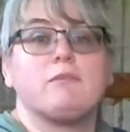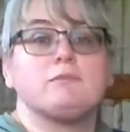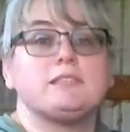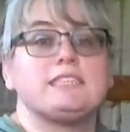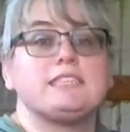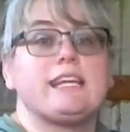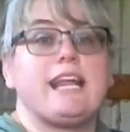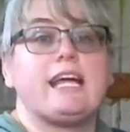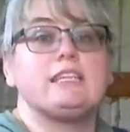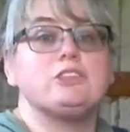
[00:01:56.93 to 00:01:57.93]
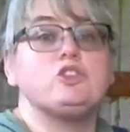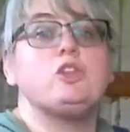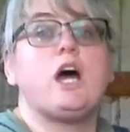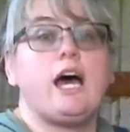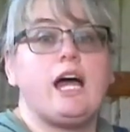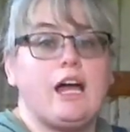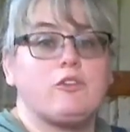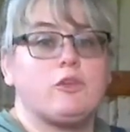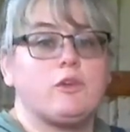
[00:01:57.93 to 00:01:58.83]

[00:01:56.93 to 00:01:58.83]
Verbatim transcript: rams that do not have